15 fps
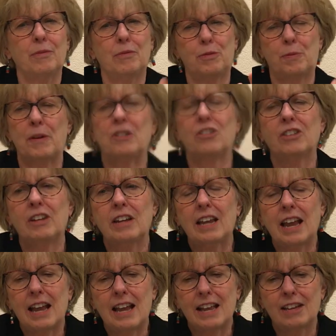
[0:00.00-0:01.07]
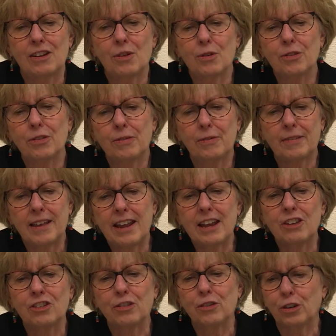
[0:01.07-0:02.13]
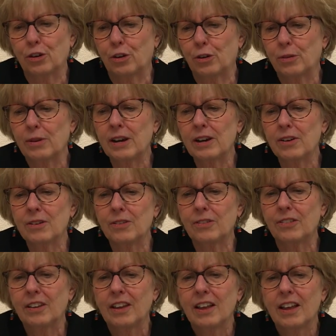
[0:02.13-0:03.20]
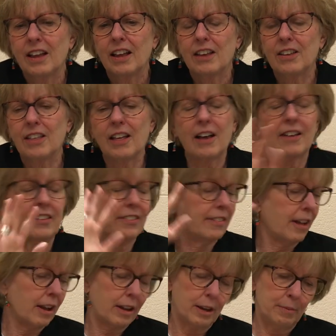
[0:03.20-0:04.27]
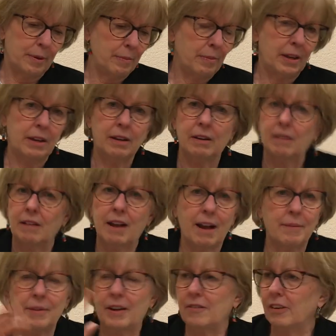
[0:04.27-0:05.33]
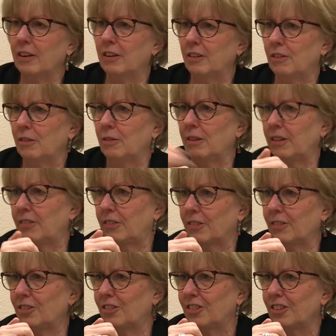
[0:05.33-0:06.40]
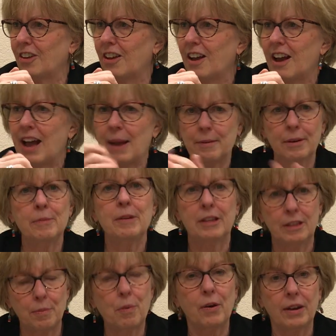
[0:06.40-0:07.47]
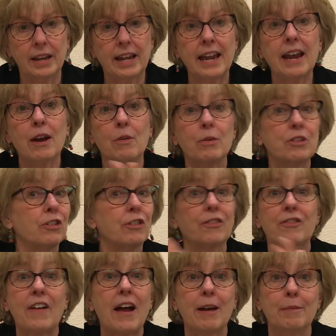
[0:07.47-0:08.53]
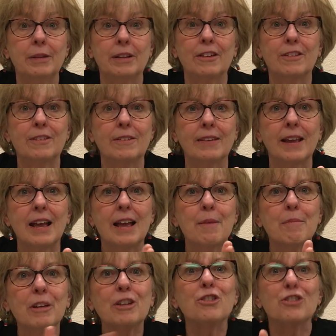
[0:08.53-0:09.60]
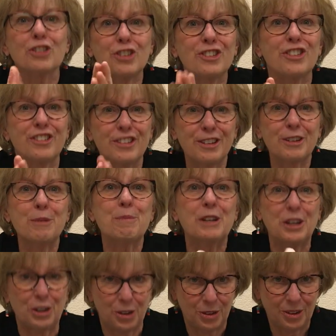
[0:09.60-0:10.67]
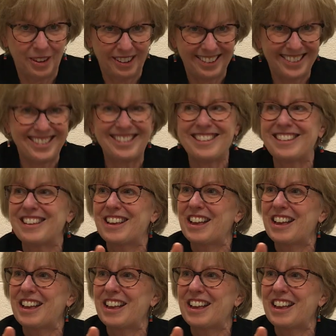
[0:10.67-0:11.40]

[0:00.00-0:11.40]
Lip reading: especially at your stage of your careers, it's not going to be me. I'm never going to do research. I'm going to be at the point of care, which is fabulous. But you should still be curious,